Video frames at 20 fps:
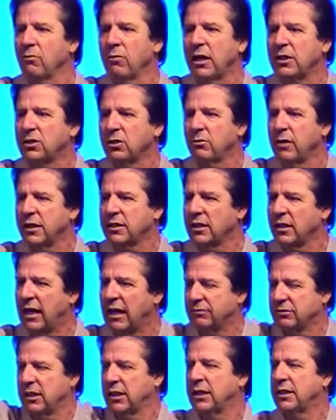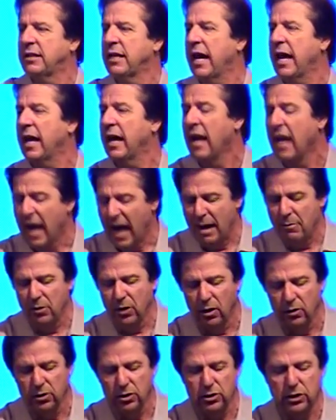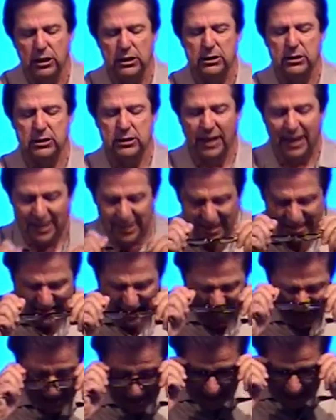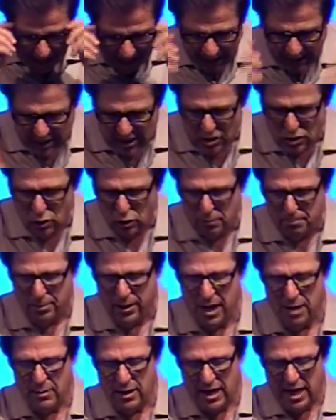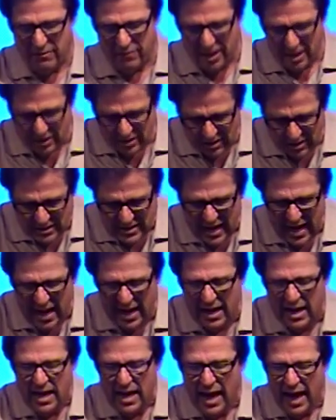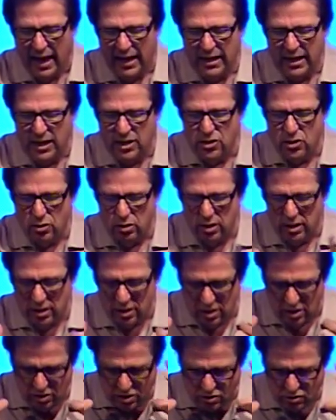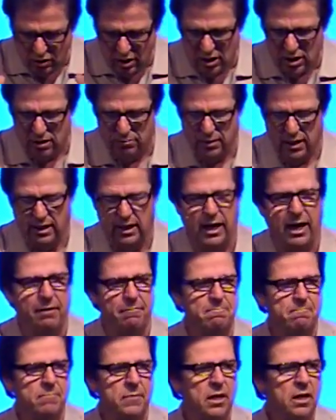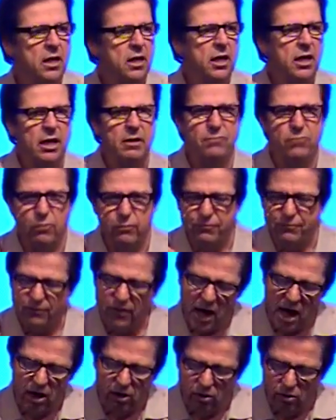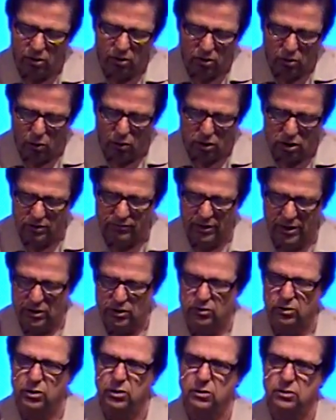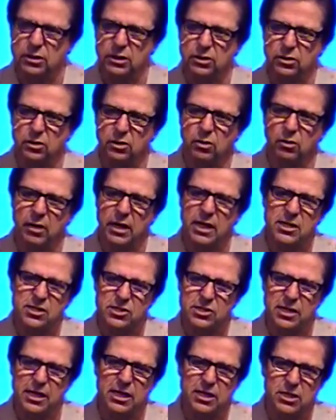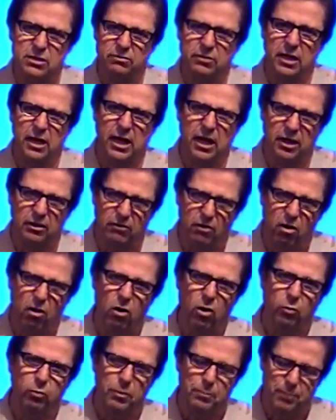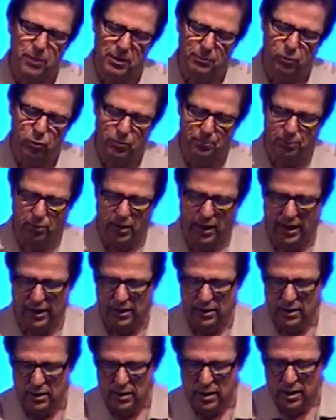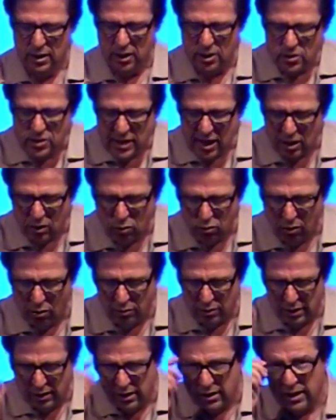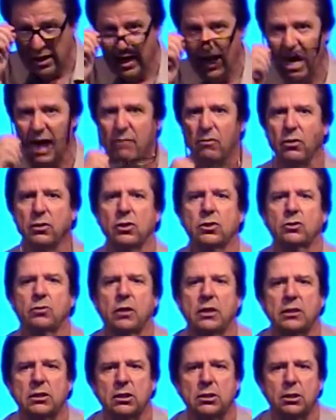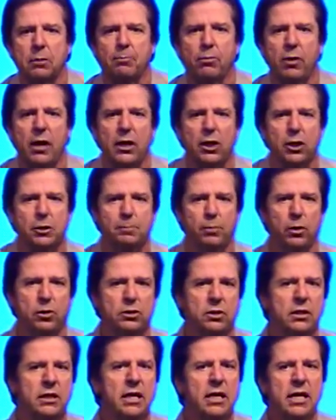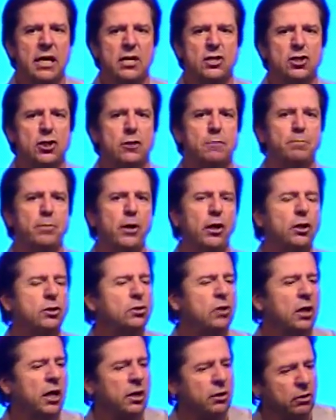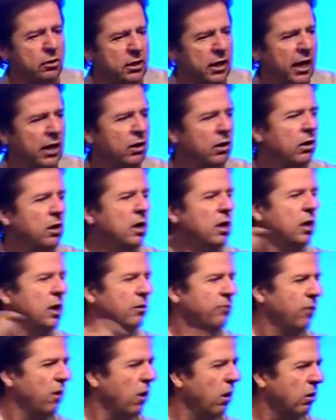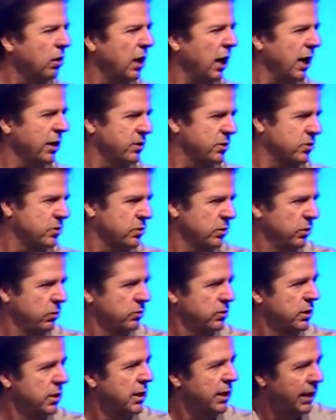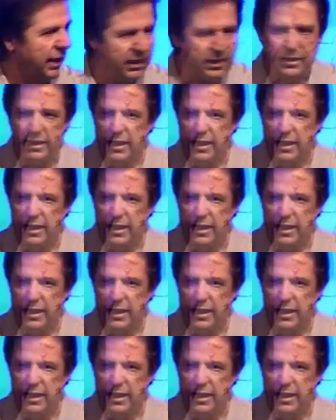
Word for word: resurrected life and say, Today I belong to Jesus, and today I need you to empower my life, and today I need you to, to strengthen my life. If you follow the course of history, you'll see that the great saints of God of old were people who prayed. There's that quote that, that I have on the screen. It says, The prayerless person is the spiritual undertaker of all God's truth. Isn't